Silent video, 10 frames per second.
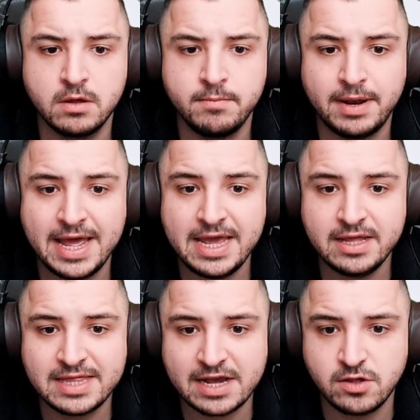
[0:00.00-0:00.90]
Play
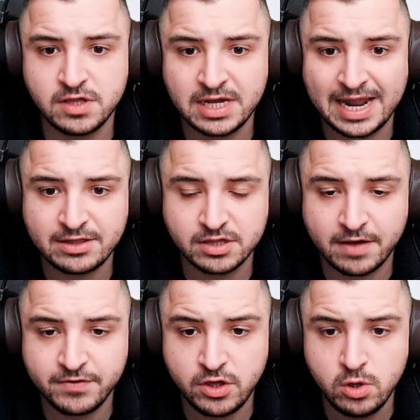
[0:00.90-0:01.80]
decks using Galactus
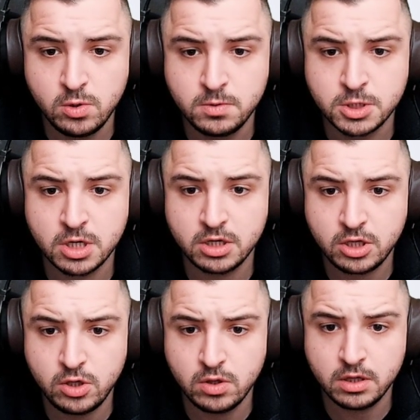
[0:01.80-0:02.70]
have huge,
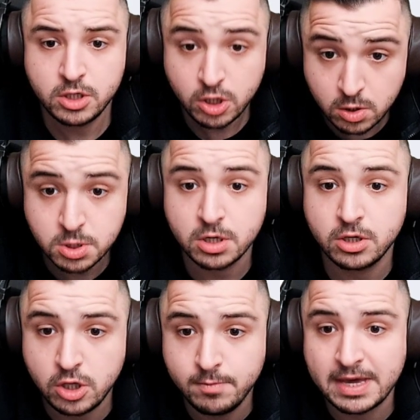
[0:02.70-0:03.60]
huge, huge
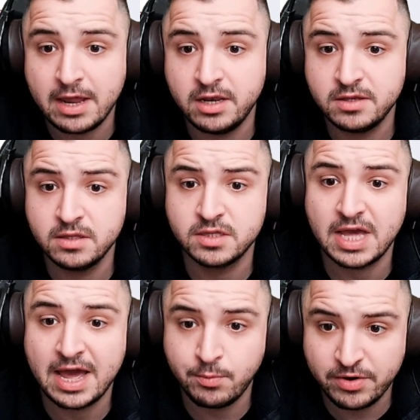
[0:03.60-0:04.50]
cube gains
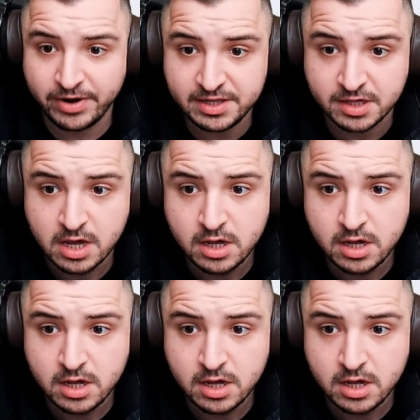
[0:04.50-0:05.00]
and win rates.